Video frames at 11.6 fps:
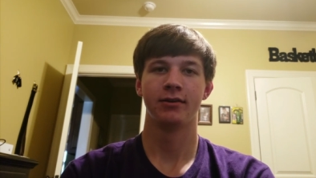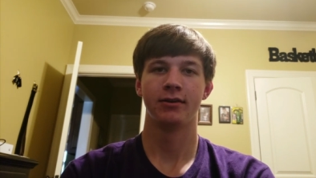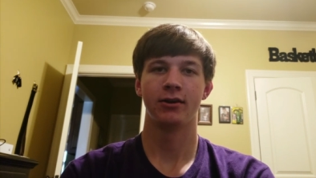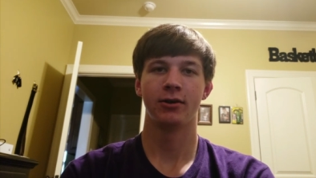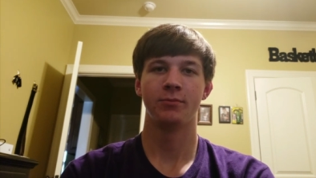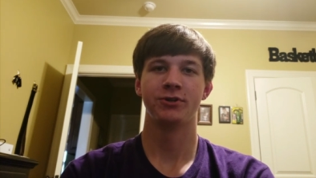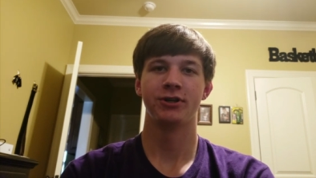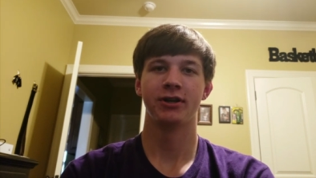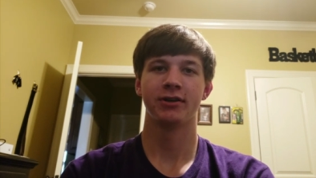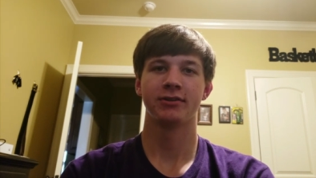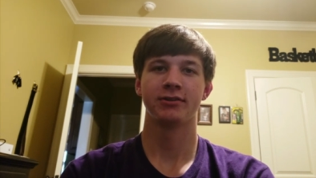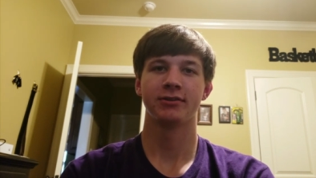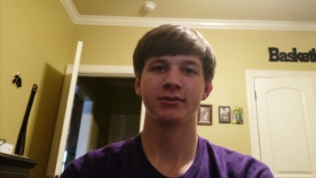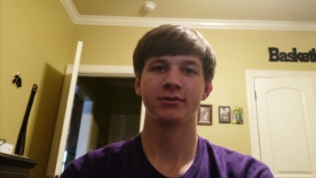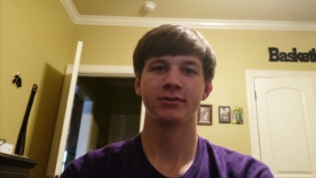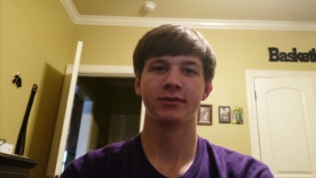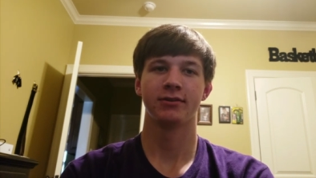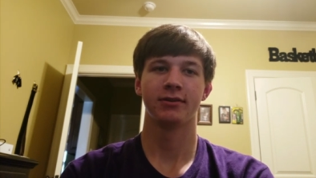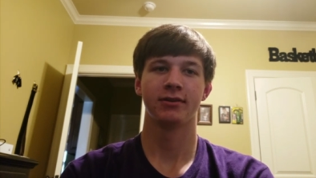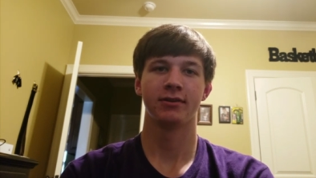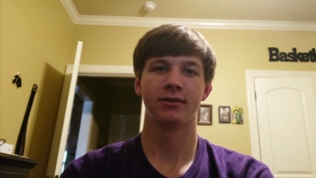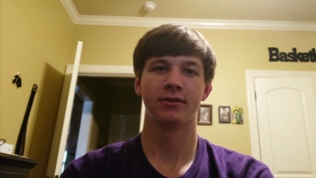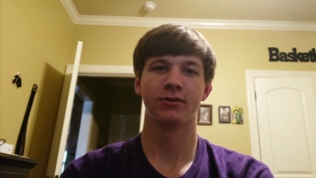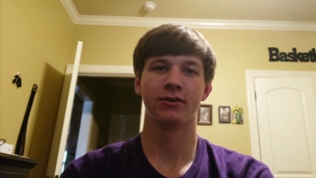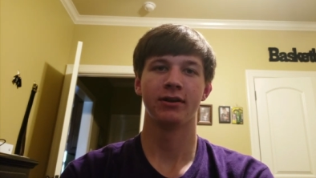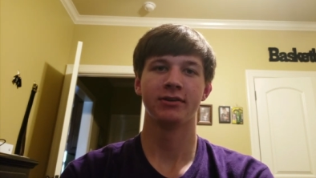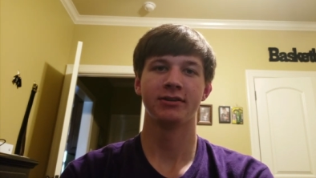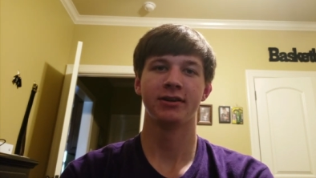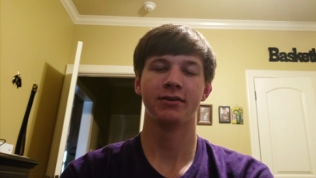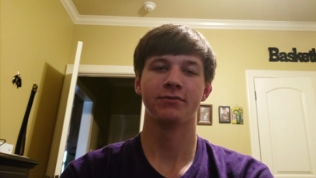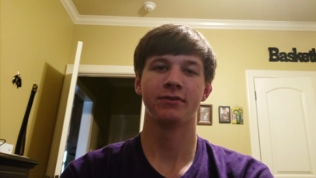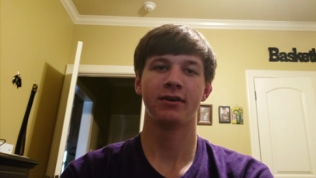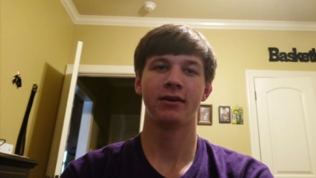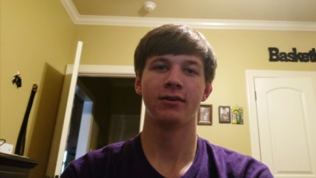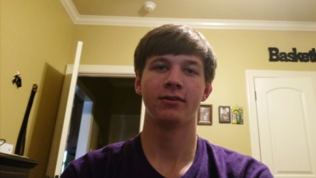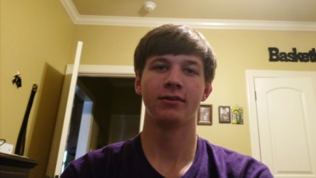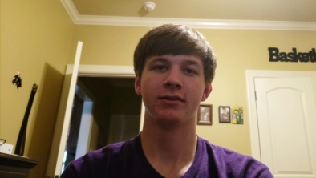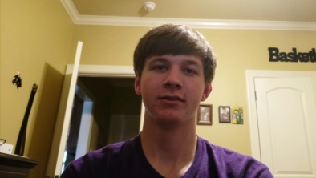object or an STL file